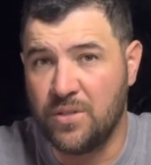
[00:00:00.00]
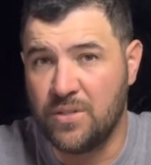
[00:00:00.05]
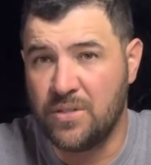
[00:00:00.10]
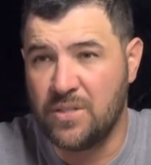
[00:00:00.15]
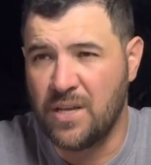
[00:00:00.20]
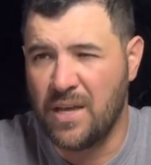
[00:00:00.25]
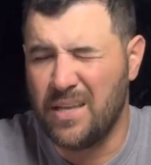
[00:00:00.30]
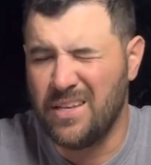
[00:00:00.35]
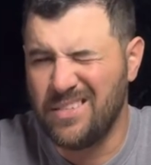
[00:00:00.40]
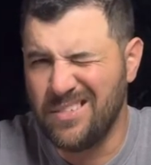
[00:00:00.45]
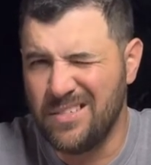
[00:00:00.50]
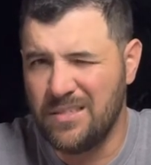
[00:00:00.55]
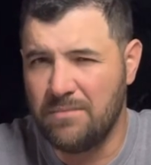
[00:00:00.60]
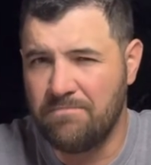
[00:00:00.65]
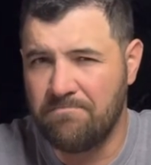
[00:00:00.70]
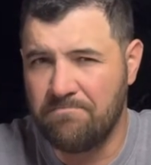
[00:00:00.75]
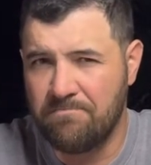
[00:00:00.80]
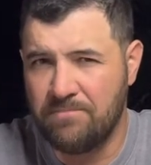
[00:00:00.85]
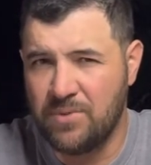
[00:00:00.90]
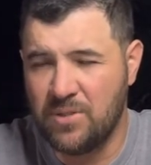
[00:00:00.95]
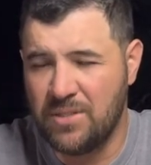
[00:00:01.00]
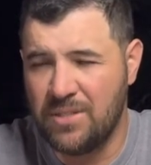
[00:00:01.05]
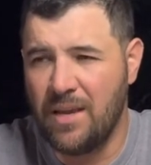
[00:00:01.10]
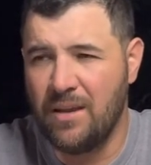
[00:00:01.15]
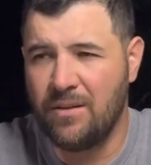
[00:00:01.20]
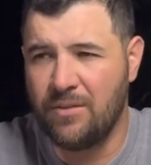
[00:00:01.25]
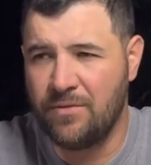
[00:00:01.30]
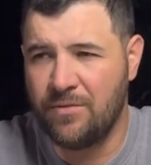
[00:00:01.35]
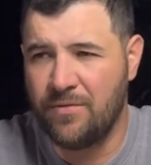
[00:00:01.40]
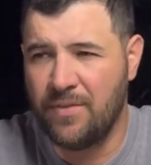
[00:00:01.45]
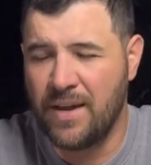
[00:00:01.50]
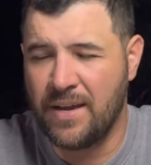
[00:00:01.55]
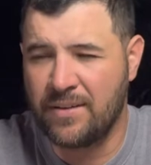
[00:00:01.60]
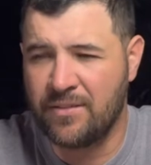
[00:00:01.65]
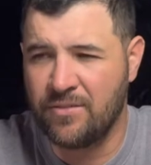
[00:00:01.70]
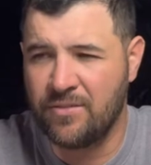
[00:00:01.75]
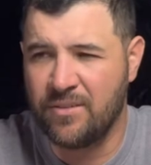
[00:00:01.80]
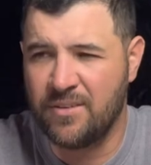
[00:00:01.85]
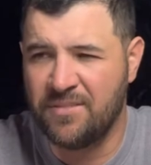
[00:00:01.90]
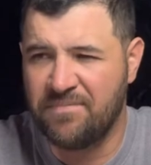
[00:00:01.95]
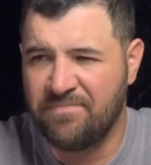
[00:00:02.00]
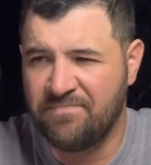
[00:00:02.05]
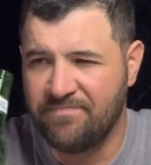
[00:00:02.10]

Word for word: So this is satisfactory.